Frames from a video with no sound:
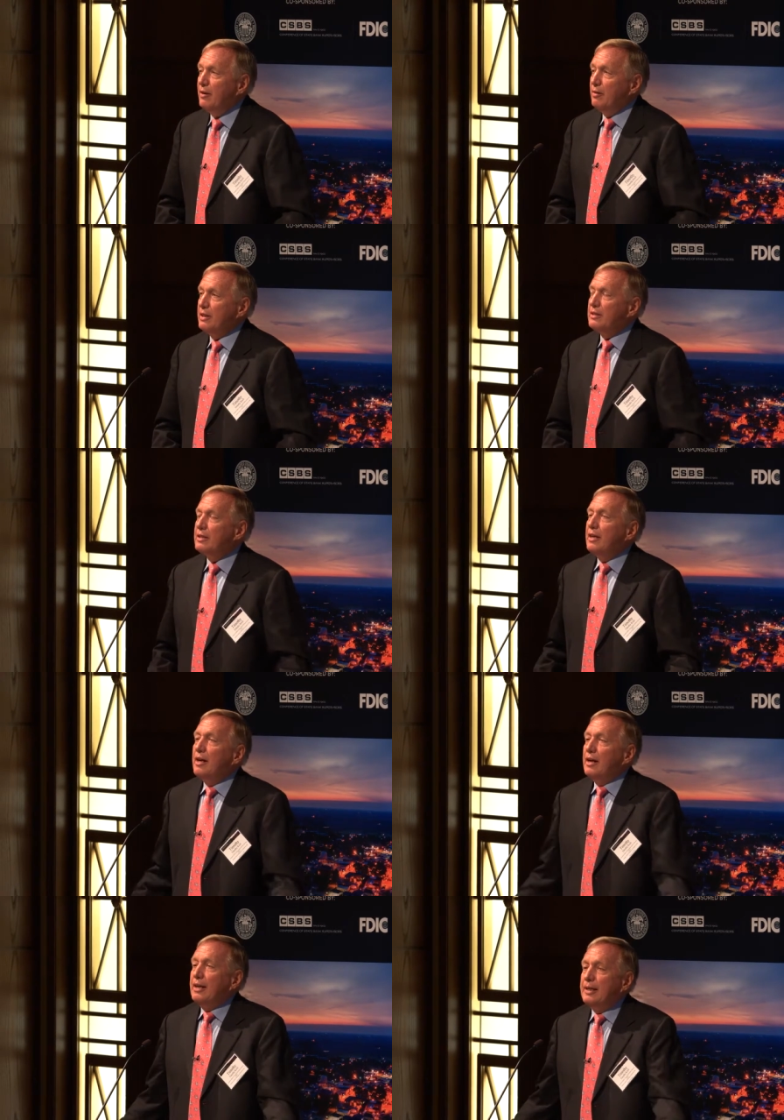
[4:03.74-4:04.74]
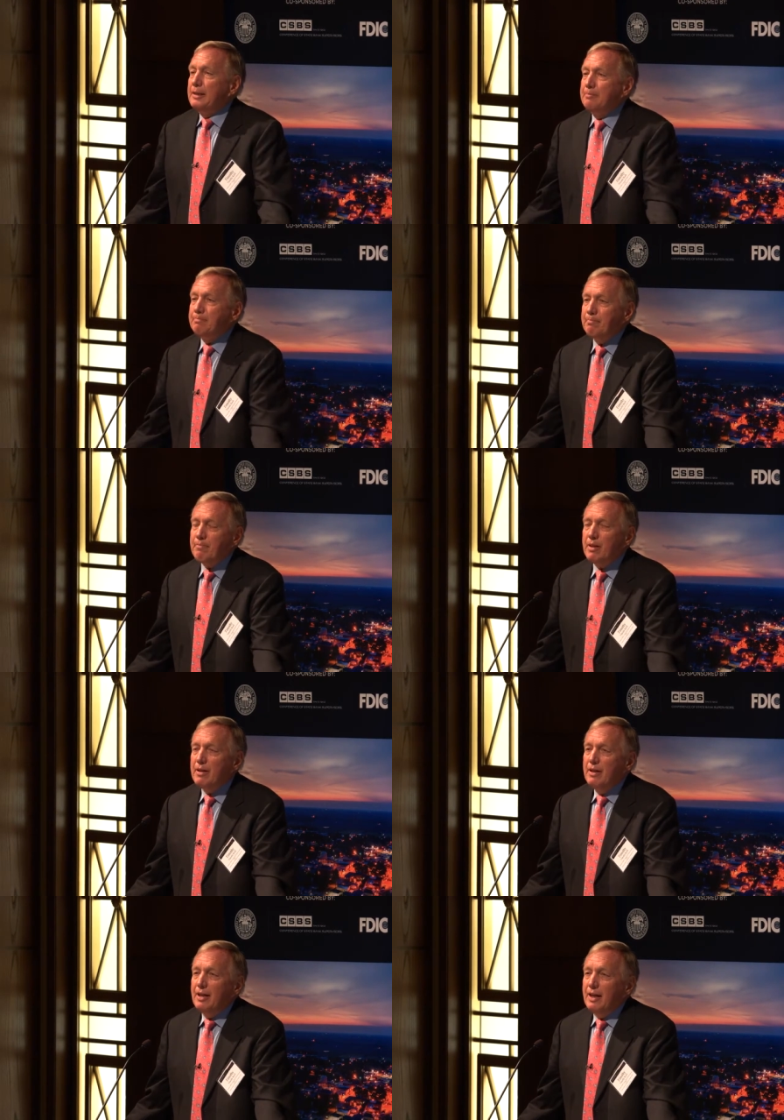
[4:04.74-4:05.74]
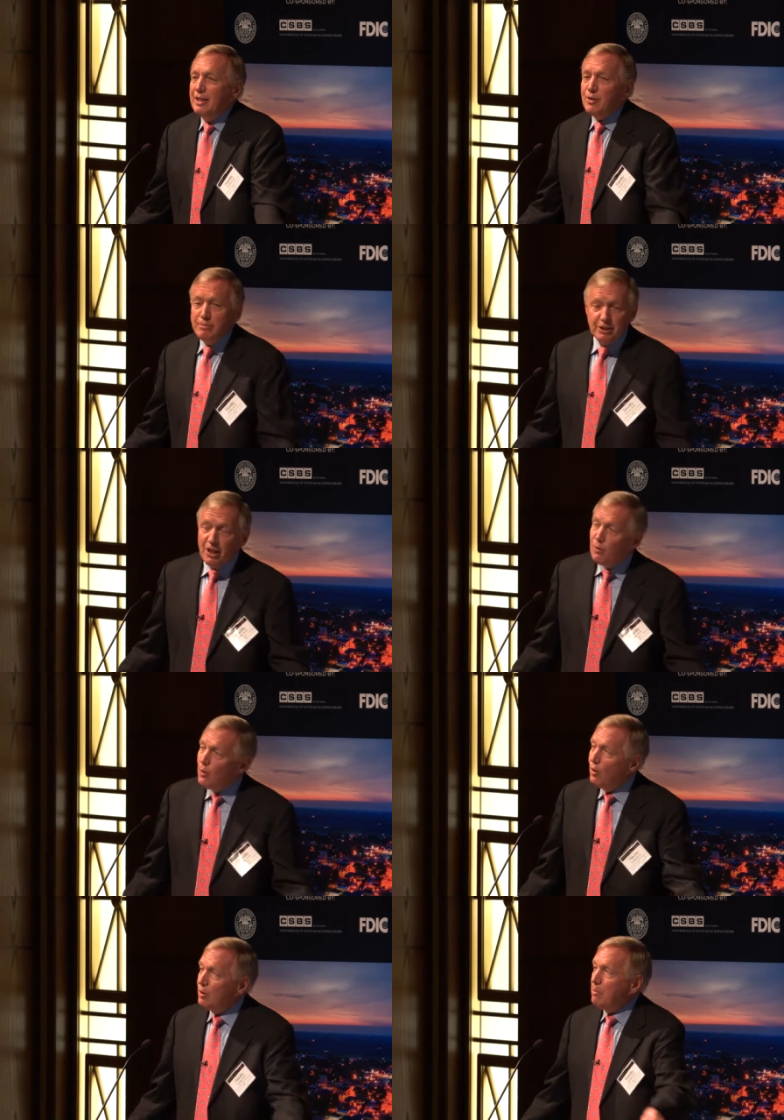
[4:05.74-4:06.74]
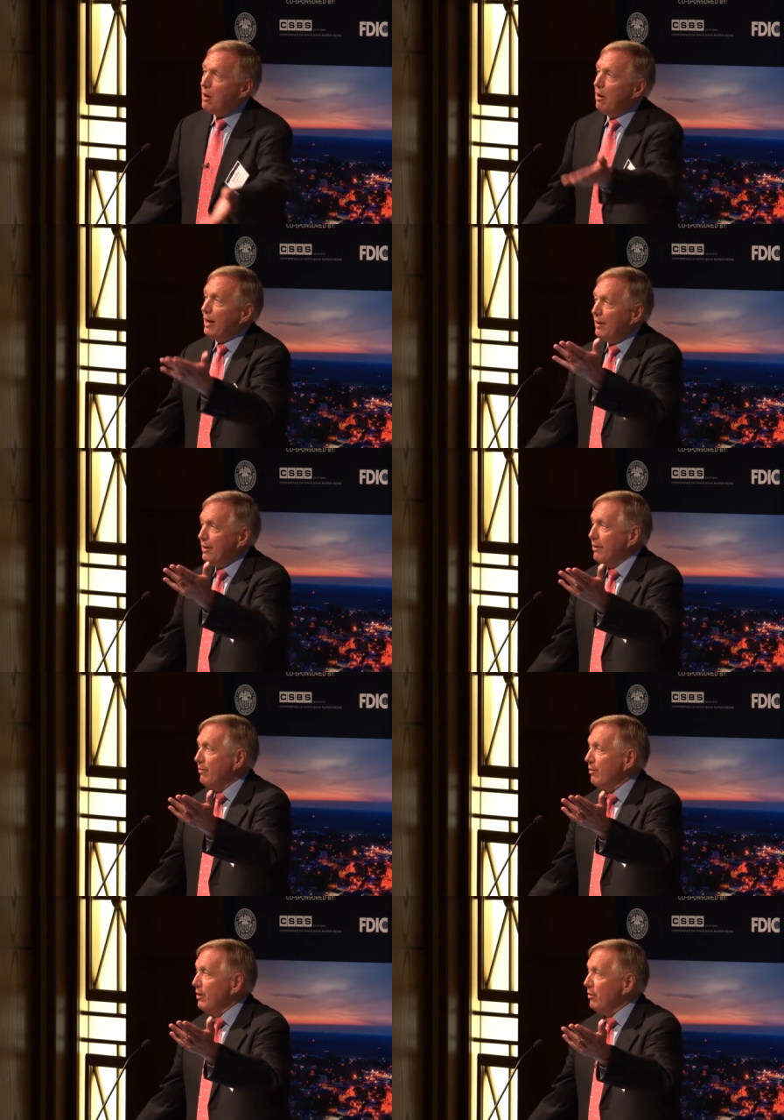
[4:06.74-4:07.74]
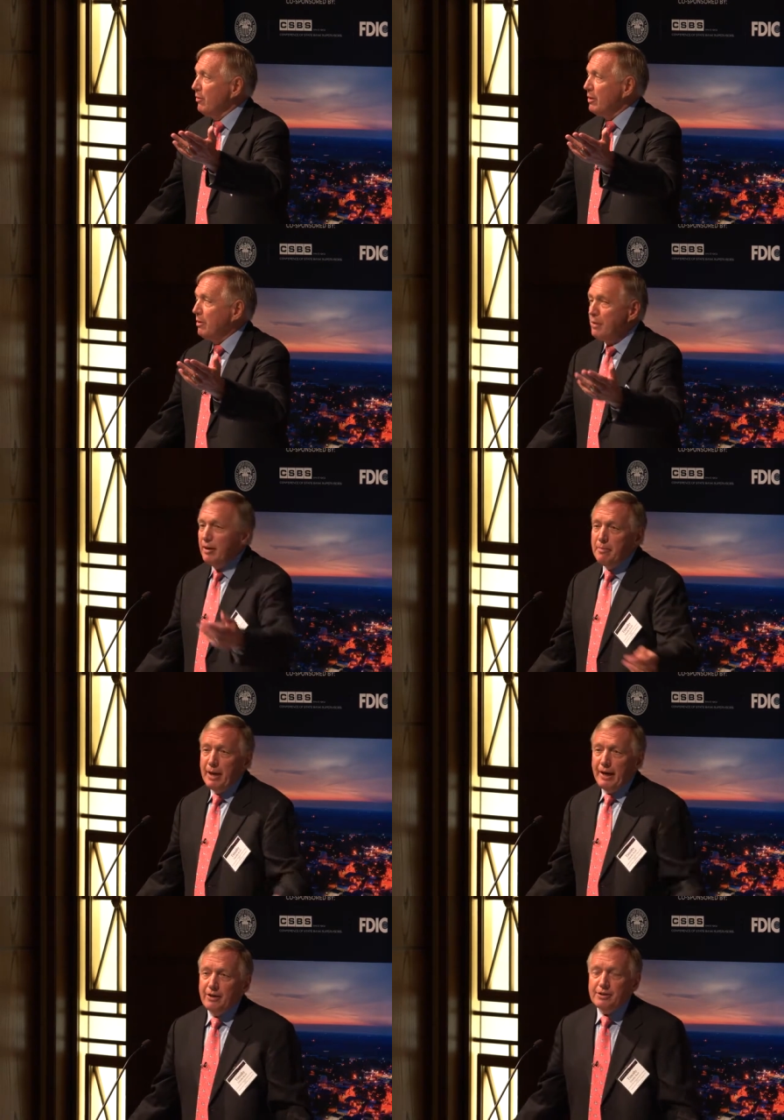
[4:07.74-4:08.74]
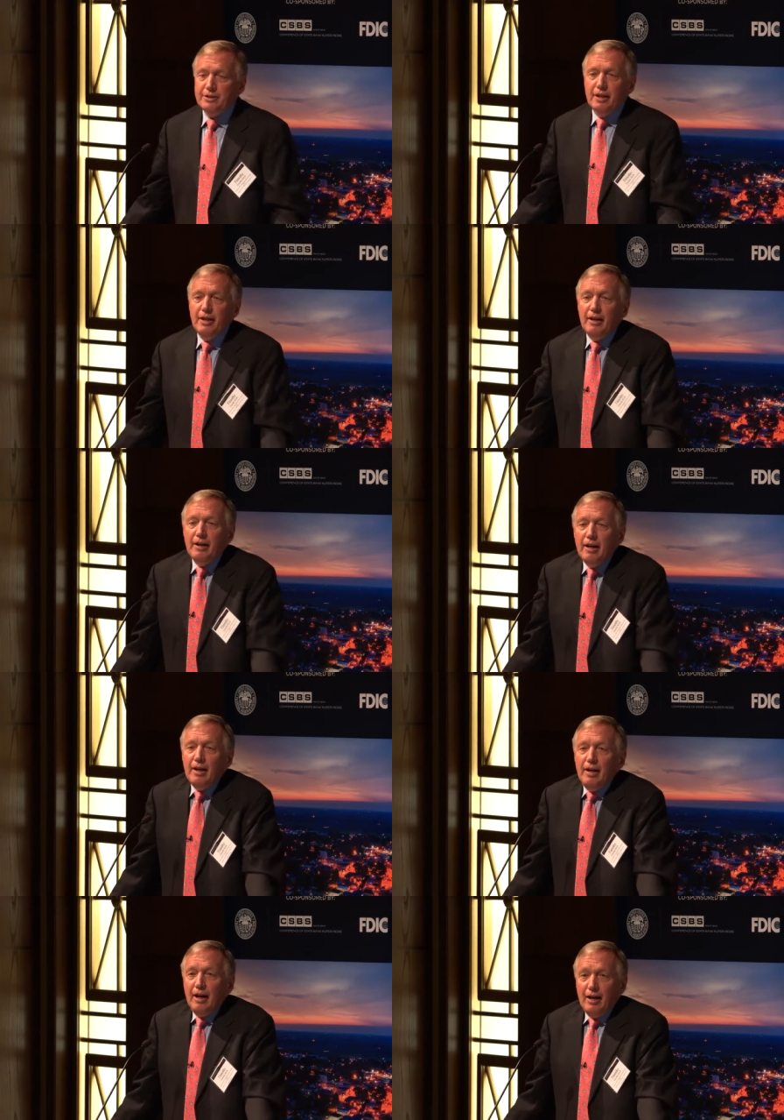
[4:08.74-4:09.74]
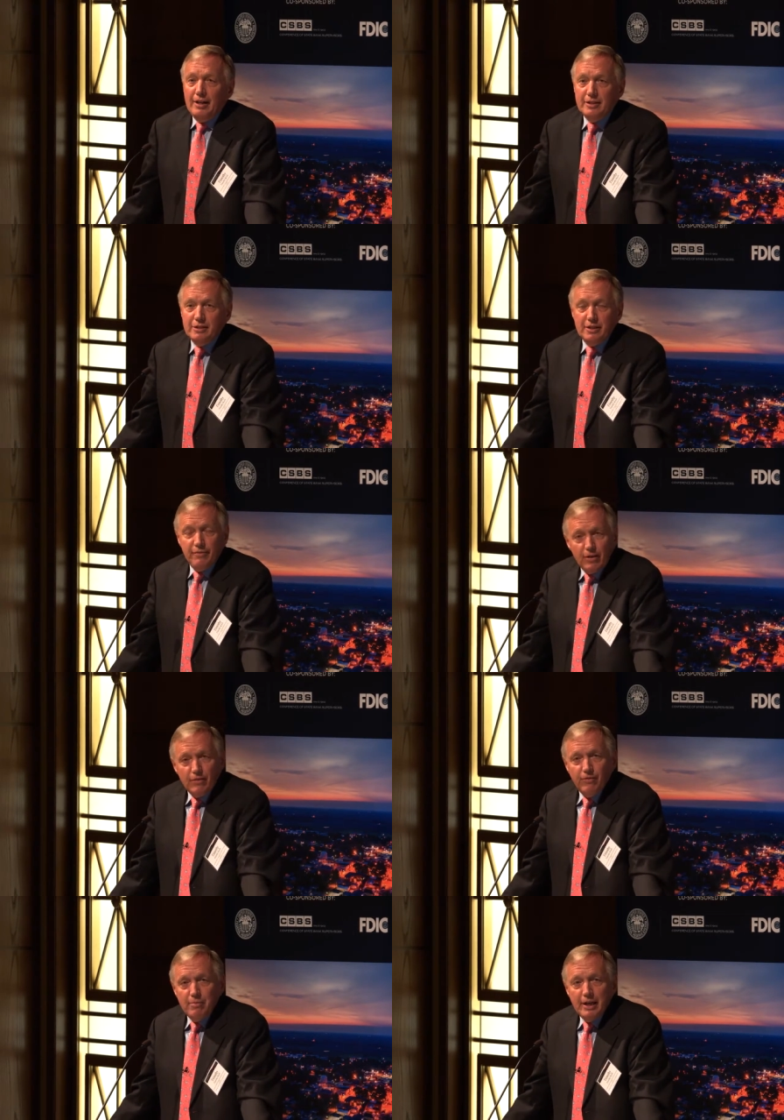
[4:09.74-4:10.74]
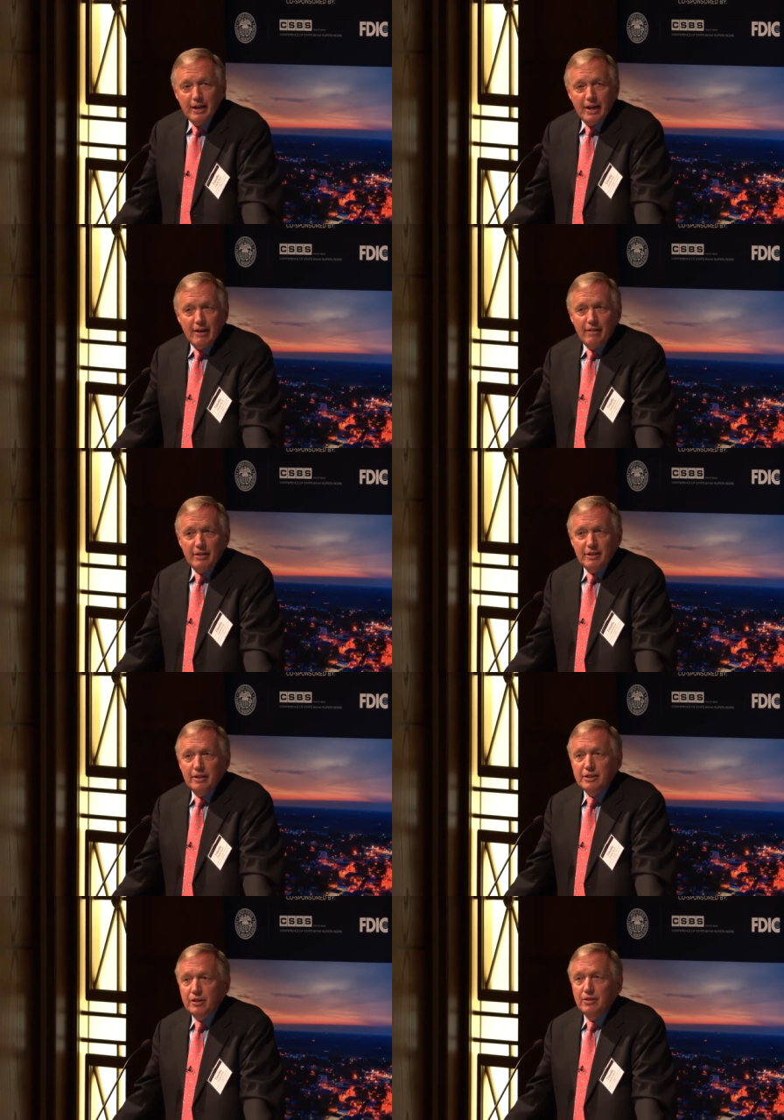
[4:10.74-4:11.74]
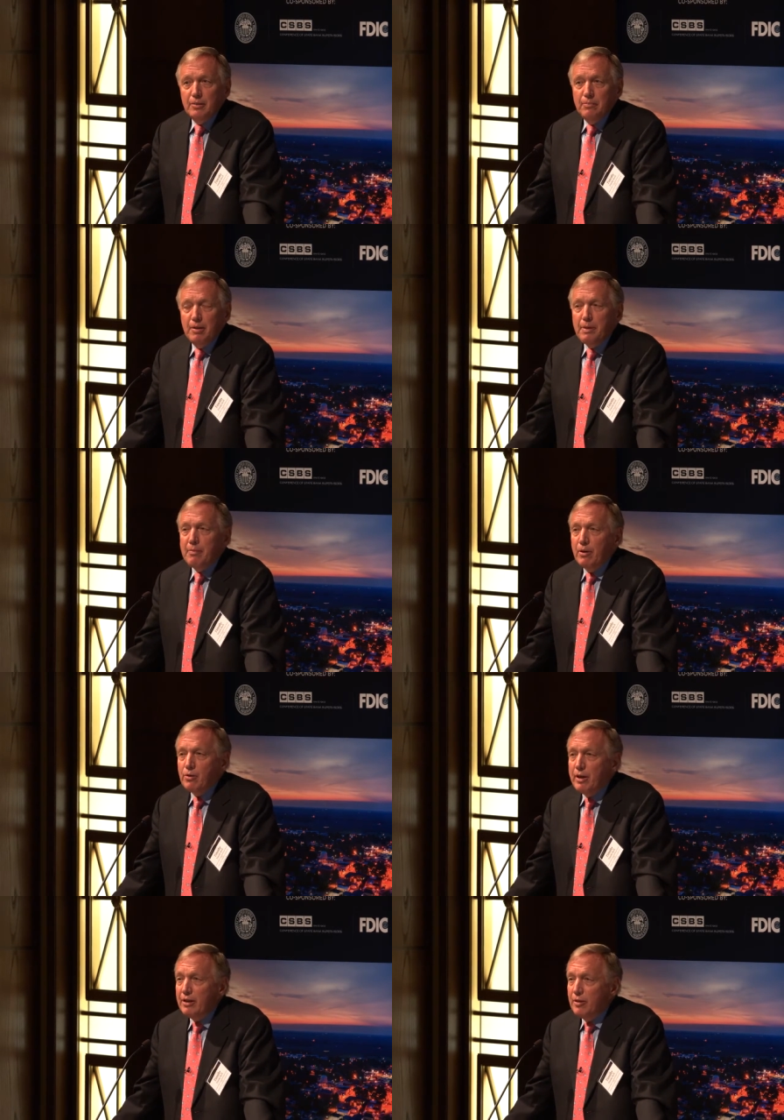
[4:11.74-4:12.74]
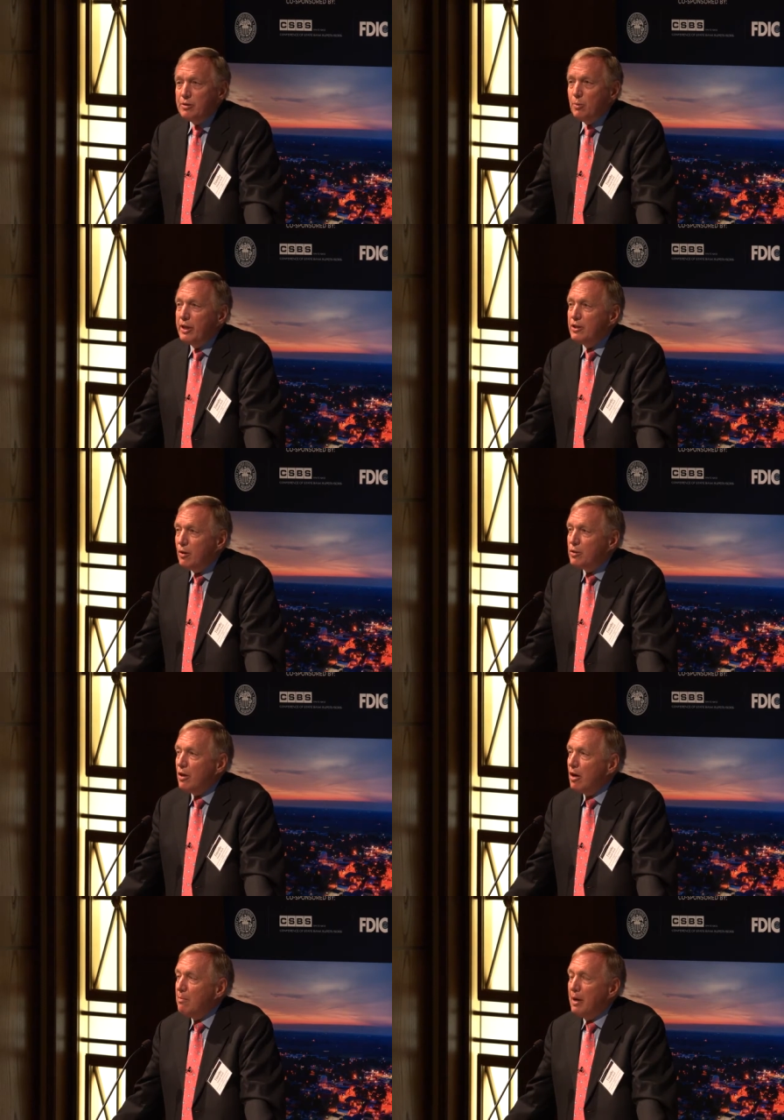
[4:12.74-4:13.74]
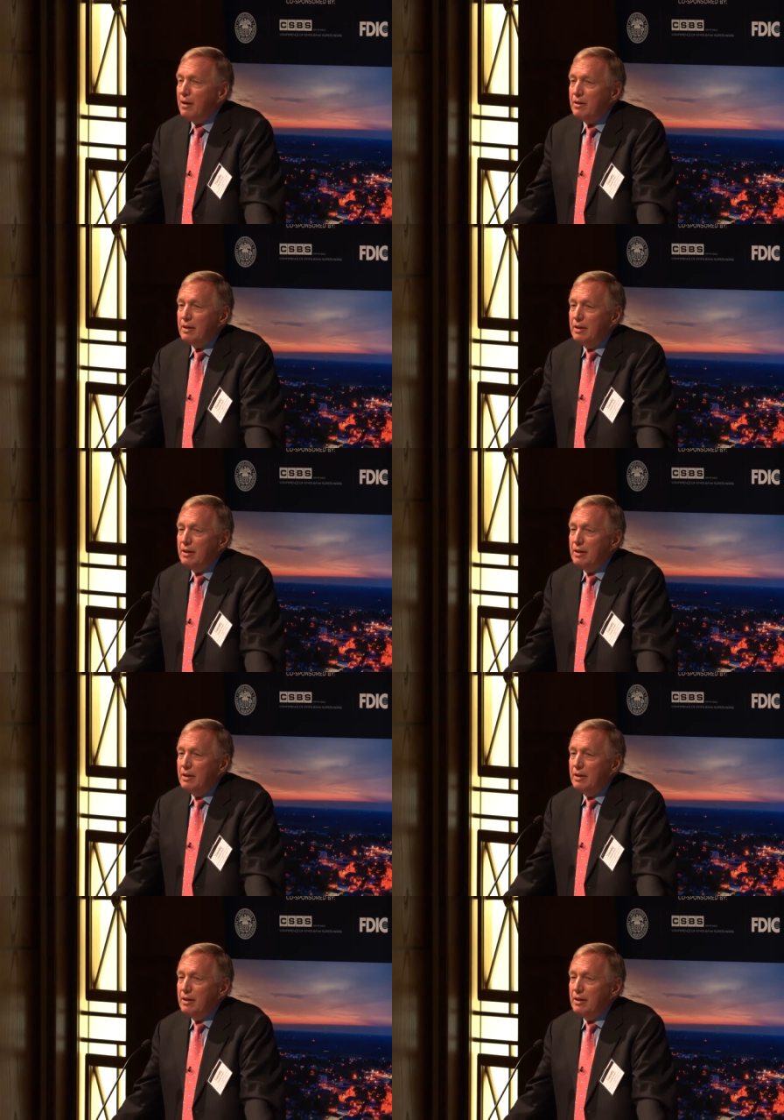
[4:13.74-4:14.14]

unions. And so I'm just going to roll the ball out here for you community bankers. It's difficult for me to listen to a paper on credit unions where you don't talk about